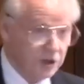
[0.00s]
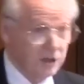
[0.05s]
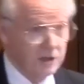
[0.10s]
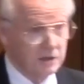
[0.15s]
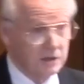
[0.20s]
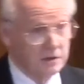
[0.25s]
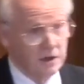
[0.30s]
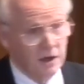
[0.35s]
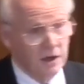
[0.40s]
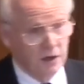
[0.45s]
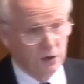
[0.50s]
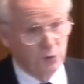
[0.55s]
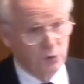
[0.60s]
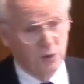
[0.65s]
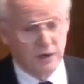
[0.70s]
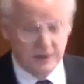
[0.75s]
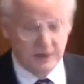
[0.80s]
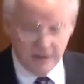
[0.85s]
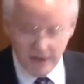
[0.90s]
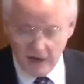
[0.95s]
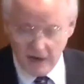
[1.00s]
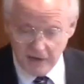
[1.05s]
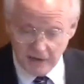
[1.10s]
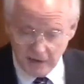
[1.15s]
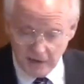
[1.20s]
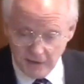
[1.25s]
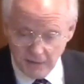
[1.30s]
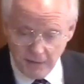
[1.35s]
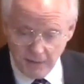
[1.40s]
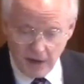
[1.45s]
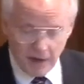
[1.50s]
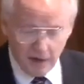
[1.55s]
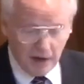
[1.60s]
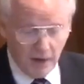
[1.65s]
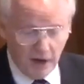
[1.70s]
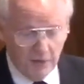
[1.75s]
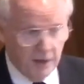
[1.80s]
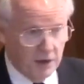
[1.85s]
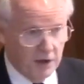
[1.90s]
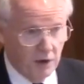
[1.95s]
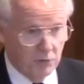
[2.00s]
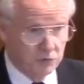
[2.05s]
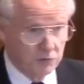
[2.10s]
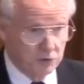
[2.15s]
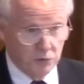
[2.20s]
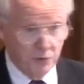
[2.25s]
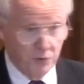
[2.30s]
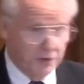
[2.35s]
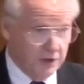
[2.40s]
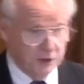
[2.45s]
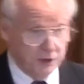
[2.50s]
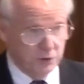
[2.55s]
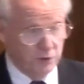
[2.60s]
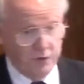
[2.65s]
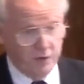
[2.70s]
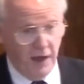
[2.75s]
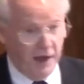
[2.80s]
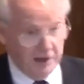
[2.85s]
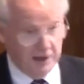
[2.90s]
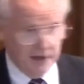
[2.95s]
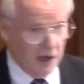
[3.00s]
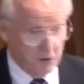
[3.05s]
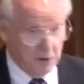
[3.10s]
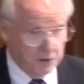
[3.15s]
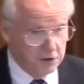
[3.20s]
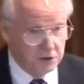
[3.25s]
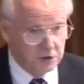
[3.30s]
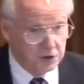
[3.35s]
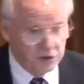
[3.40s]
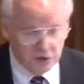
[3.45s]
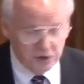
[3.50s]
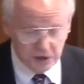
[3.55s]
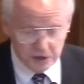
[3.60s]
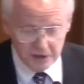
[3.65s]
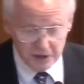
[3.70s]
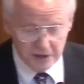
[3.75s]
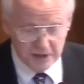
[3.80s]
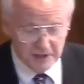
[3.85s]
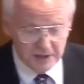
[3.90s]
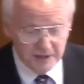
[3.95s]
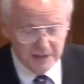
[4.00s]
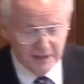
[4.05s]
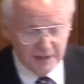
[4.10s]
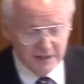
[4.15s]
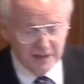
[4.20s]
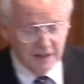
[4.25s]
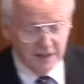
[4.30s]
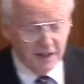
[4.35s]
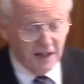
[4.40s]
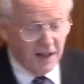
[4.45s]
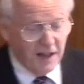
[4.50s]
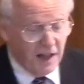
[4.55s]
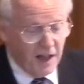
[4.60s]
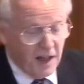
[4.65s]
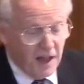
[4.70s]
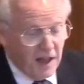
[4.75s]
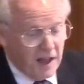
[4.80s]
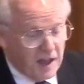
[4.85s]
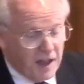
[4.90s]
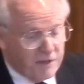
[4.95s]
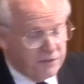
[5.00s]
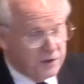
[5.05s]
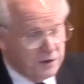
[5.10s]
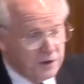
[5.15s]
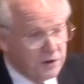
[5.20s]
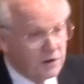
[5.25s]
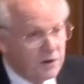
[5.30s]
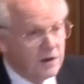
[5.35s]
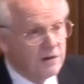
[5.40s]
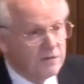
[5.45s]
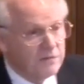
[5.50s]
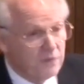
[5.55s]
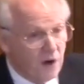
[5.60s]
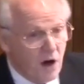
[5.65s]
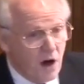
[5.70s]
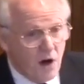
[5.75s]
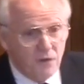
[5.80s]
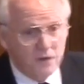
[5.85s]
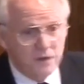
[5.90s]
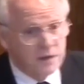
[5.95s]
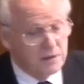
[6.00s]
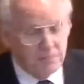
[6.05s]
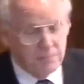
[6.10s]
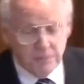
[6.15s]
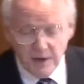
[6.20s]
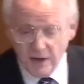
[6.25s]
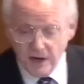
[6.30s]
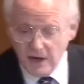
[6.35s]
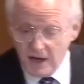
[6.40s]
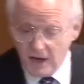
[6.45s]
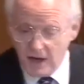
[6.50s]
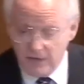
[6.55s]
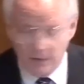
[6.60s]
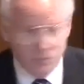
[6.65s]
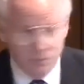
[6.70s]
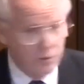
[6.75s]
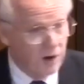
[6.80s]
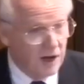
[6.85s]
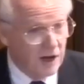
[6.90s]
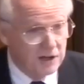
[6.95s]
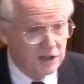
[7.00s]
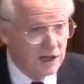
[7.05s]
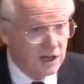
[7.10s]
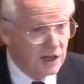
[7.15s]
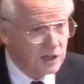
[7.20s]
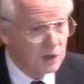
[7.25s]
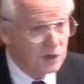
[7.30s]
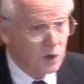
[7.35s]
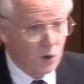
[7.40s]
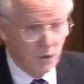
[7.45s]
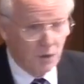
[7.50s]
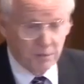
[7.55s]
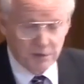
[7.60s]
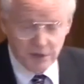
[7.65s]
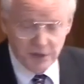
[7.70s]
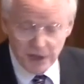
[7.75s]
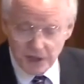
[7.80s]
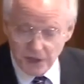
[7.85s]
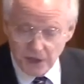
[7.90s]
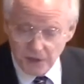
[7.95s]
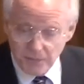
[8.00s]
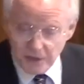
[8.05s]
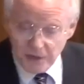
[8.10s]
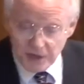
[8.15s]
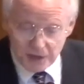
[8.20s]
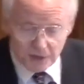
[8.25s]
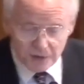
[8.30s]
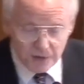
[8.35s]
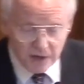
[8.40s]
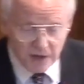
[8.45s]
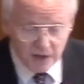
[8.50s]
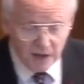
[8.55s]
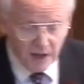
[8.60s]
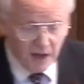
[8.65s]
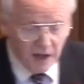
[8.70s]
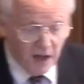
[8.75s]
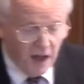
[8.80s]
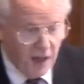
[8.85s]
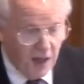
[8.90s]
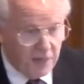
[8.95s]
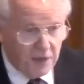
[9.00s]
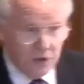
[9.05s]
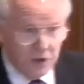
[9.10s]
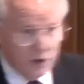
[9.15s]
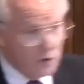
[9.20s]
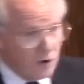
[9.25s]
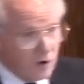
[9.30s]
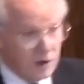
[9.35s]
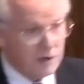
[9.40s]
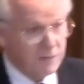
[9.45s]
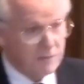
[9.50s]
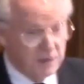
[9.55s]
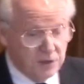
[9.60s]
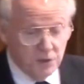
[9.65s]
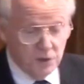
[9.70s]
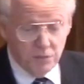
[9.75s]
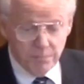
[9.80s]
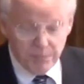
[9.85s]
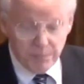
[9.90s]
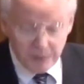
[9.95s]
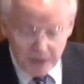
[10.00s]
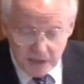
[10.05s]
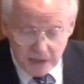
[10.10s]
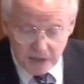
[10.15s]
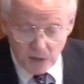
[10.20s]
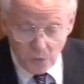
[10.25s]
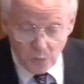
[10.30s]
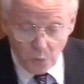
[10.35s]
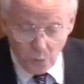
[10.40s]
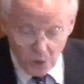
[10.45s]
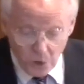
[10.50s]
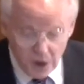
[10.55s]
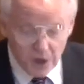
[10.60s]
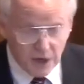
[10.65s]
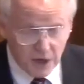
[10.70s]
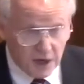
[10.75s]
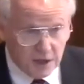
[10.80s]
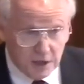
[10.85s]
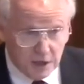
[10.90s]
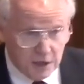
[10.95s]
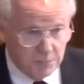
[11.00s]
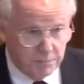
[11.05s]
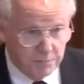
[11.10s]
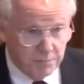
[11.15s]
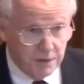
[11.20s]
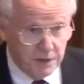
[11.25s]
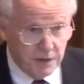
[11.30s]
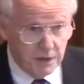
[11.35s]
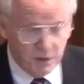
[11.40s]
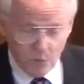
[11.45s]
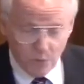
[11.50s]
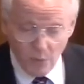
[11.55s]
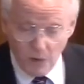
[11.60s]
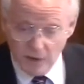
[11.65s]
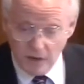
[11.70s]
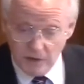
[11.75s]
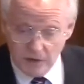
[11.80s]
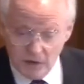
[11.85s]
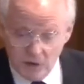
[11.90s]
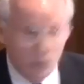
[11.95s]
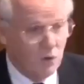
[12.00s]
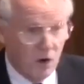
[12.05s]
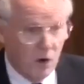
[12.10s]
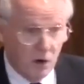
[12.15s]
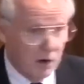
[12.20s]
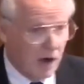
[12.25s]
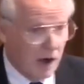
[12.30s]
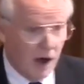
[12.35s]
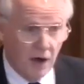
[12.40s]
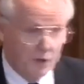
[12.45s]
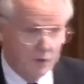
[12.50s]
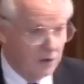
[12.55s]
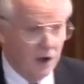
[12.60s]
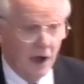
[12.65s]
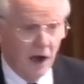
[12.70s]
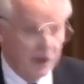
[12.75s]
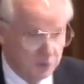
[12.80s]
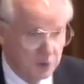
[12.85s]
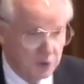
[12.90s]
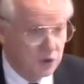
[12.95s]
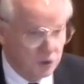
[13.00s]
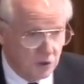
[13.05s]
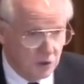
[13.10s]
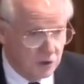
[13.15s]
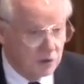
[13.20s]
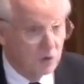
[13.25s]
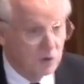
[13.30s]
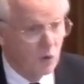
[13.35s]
and criticizing about how they don't do this or that down at the church. If you're involved in the middle of a project or a particular ministry, then you're going to be too busy working to be the ones who are on the outskirts,